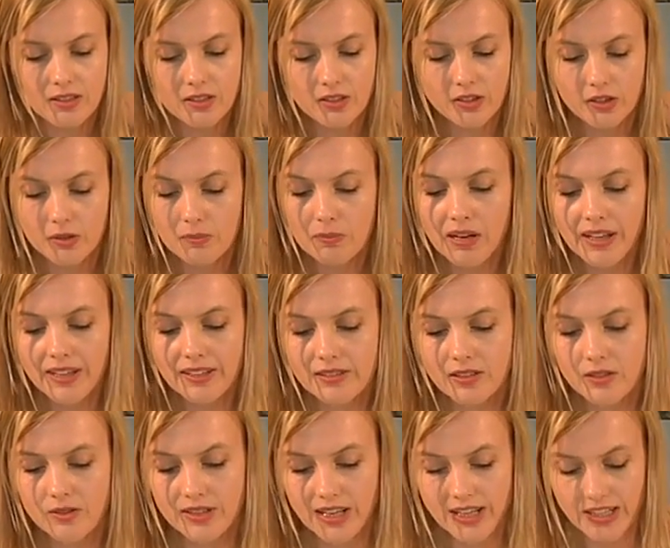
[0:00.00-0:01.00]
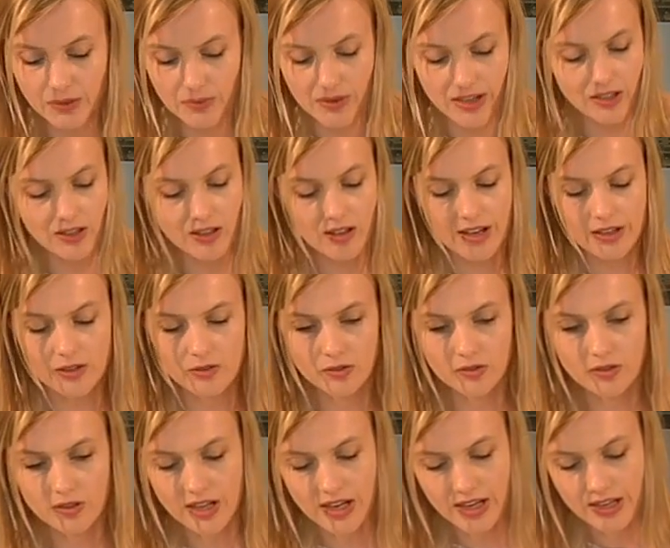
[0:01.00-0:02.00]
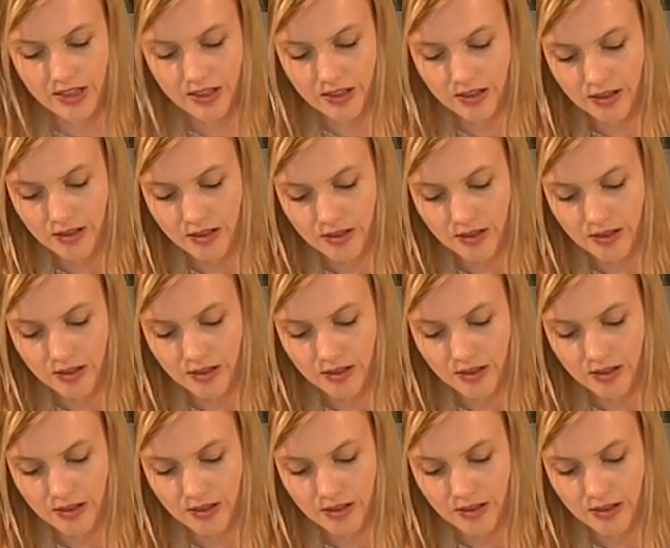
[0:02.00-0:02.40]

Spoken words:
and you can place those anywhere you like on your cake.